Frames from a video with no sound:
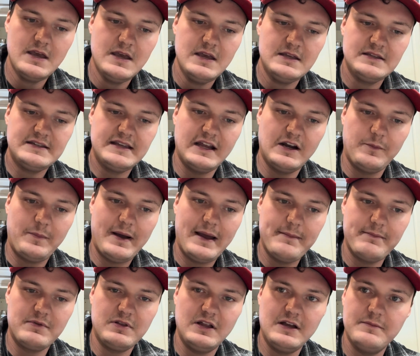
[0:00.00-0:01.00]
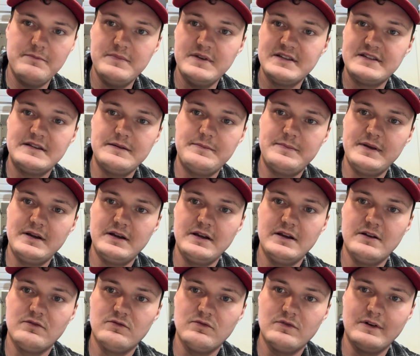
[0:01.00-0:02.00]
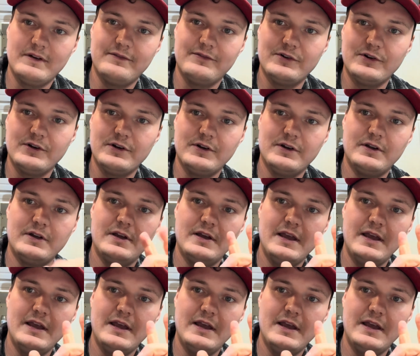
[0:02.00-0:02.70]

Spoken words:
Seattle Pipe Club Mississippi River